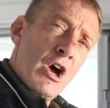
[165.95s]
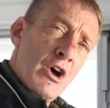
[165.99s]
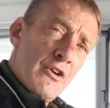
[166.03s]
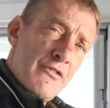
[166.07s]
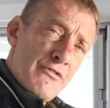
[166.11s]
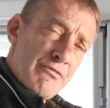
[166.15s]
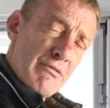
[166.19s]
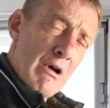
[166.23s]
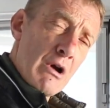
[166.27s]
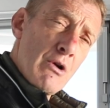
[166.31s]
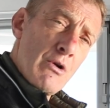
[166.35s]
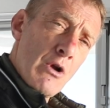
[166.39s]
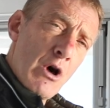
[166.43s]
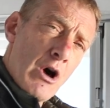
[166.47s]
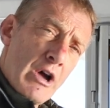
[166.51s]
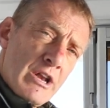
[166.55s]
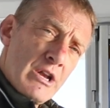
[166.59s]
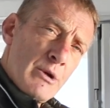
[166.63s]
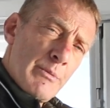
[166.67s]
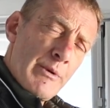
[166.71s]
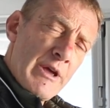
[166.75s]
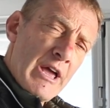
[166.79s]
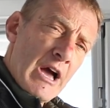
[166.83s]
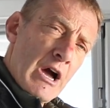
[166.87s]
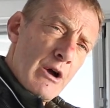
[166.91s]
Throw line
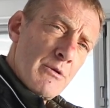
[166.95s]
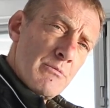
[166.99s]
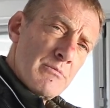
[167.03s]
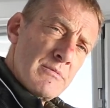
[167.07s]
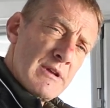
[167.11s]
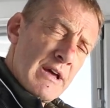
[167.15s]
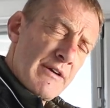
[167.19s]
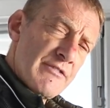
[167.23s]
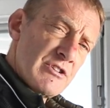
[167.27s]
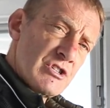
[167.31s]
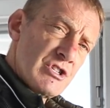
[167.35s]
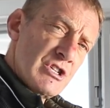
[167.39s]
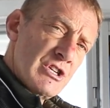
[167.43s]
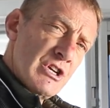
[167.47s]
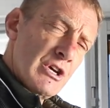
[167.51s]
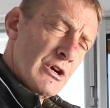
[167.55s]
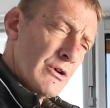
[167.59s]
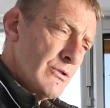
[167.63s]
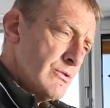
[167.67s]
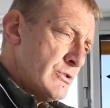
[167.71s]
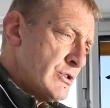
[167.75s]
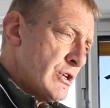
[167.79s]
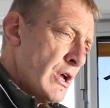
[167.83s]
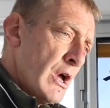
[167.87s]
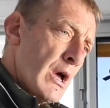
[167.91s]
that we hope never to
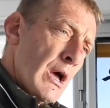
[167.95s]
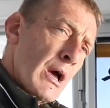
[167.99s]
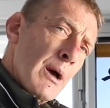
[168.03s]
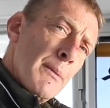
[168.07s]
use,